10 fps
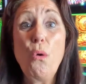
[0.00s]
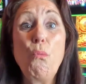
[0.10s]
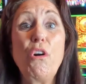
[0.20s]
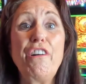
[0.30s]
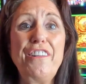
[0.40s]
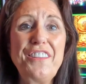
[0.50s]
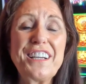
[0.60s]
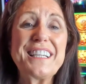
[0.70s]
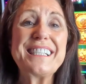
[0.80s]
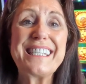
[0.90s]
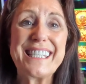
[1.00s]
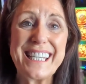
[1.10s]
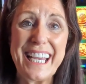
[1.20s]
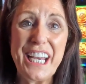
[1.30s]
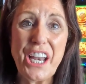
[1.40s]
We're in the
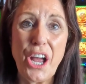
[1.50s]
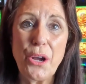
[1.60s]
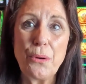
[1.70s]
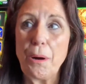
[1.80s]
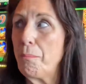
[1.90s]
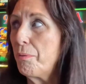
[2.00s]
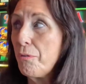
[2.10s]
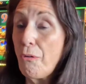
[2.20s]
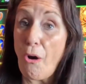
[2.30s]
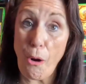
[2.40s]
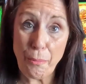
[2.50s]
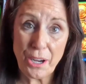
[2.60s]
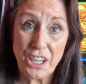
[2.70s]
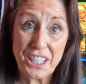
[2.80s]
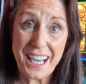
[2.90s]
casino
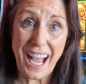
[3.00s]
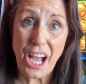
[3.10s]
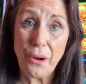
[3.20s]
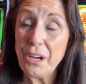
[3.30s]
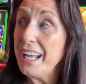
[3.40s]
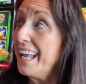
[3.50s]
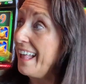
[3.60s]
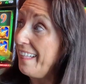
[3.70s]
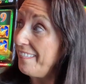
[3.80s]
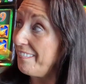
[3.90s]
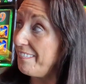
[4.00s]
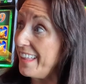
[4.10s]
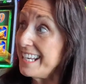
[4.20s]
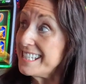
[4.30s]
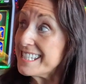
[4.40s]
proper now.
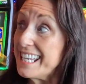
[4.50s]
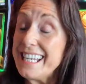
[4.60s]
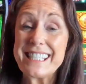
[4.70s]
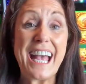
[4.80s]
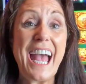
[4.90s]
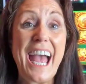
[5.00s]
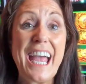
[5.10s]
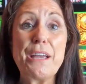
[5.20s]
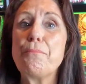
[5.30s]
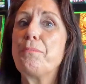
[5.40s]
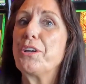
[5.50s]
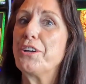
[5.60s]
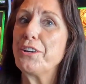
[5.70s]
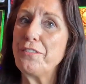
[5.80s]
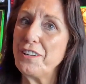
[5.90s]
This is a
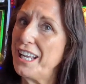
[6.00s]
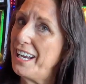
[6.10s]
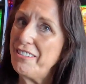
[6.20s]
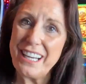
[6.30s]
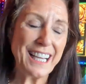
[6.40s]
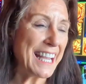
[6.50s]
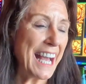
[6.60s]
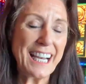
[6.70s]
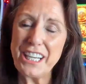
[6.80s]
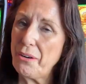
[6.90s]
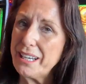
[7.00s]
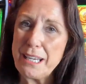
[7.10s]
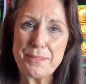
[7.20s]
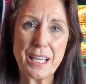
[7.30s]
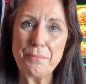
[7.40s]
beautiful area. Again, I know I
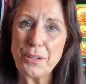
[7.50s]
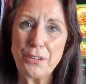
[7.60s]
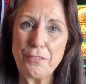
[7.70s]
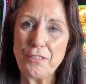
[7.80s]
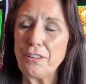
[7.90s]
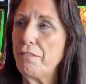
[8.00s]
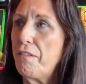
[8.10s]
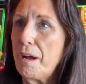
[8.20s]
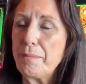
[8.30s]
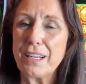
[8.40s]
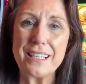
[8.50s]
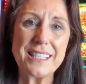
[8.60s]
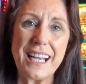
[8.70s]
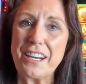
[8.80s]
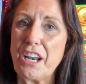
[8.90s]
keep saying beautiful,
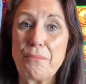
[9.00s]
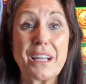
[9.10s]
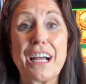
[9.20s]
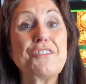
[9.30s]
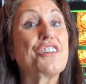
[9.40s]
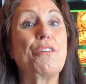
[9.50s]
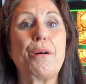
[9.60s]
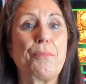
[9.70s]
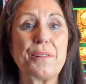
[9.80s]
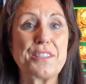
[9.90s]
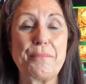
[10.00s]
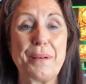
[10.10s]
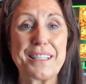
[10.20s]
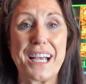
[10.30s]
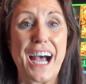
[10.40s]
fabulous. I don't know, I'm going to have to come up with some
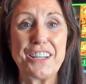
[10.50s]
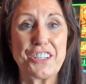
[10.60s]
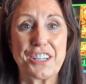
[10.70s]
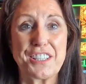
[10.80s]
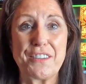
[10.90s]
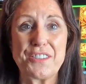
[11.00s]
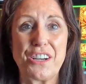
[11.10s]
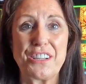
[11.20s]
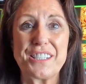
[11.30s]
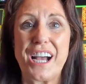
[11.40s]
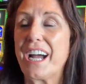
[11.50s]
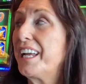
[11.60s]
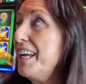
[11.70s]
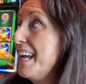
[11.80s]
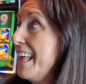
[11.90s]
better adjectives, aren't I?
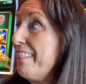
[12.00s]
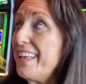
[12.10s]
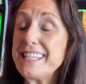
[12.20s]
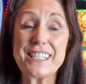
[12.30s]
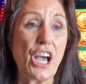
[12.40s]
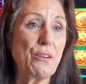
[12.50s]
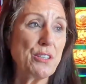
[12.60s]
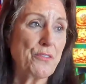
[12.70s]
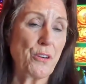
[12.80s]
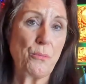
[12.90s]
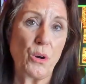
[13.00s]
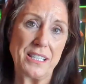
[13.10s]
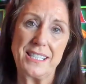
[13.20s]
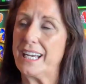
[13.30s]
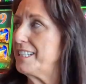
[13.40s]
This goes from
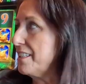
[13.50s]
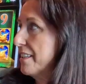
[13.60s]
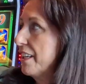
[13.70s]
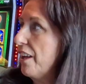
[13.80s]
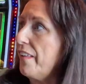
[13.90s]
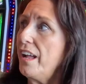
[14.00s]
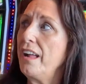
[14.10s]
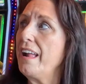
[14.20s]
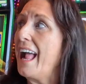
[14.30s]
one side to the other.